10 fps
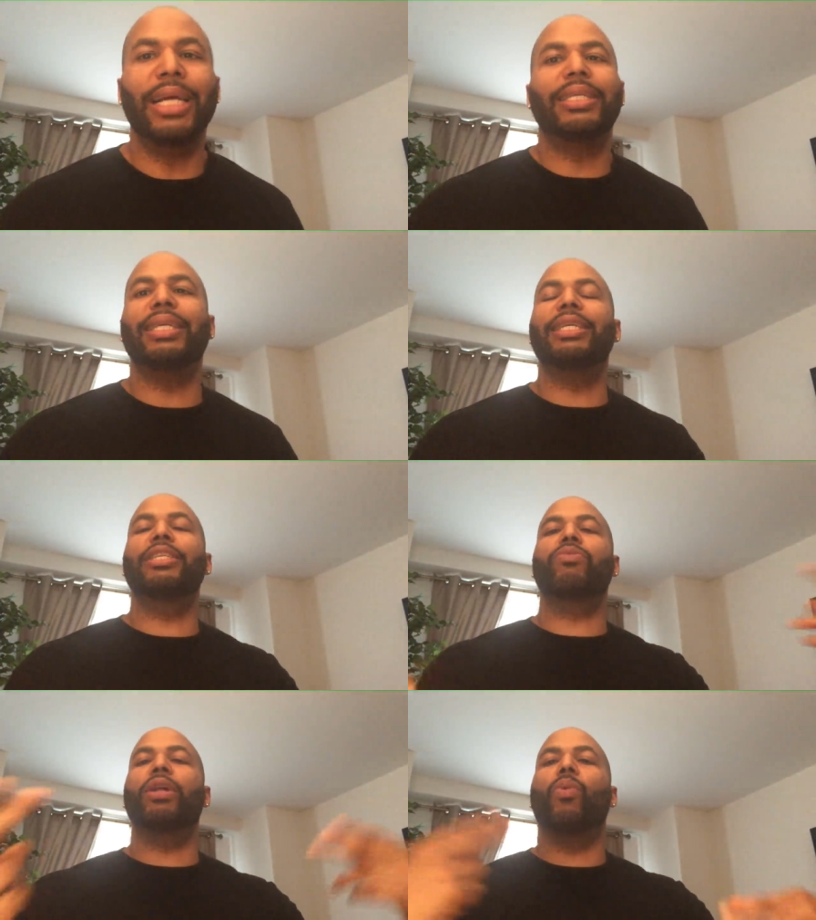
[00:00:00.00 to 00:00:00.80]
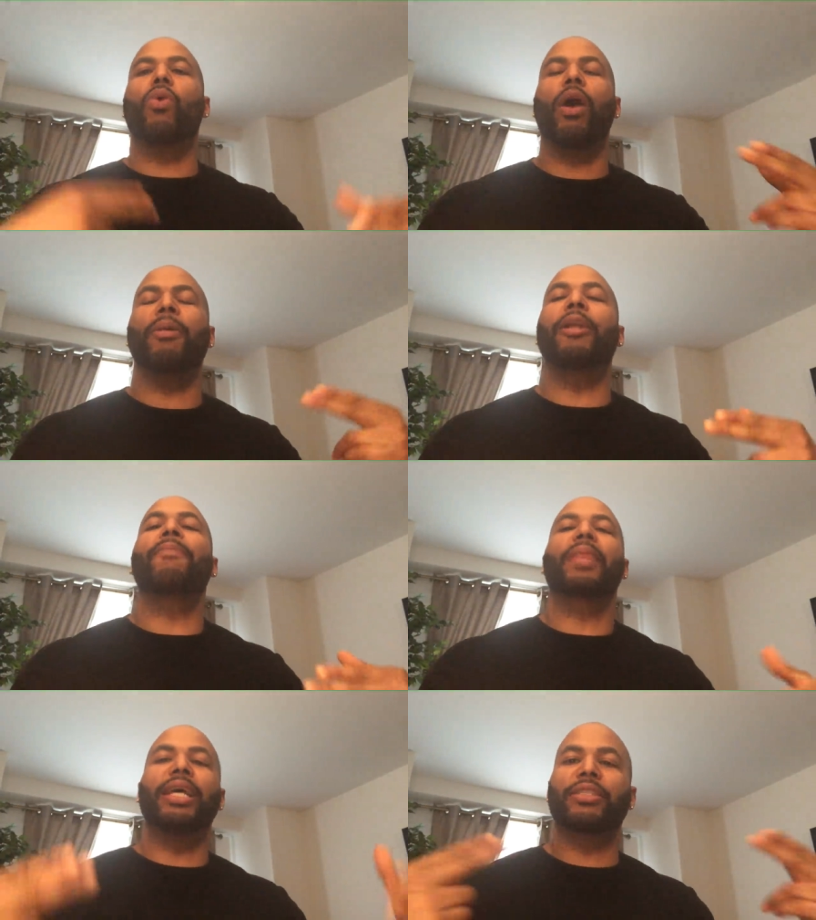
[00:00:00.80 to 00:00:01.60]
See, this is when a woman
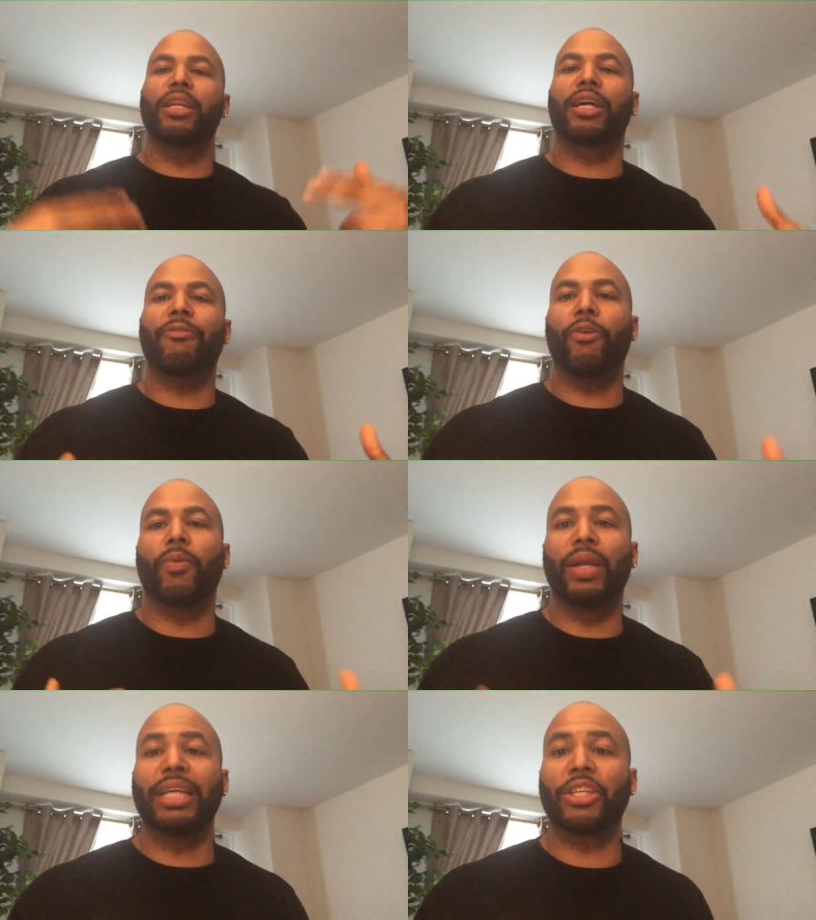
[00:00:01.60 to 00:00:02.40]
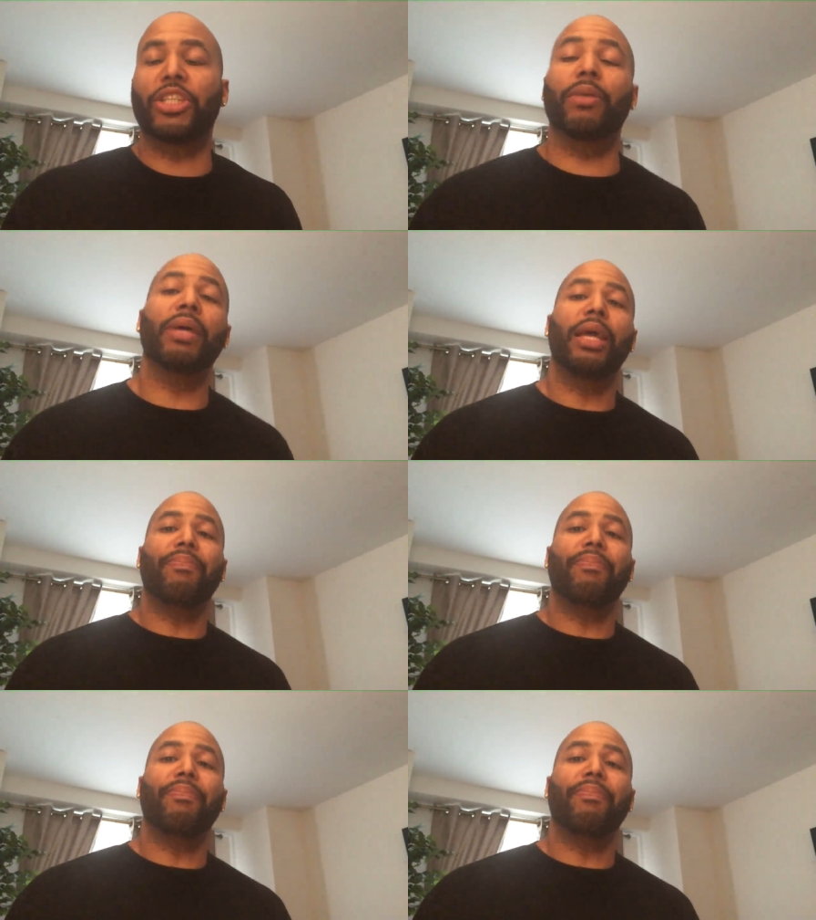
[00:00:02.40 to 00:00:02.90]
is looking for a relationship.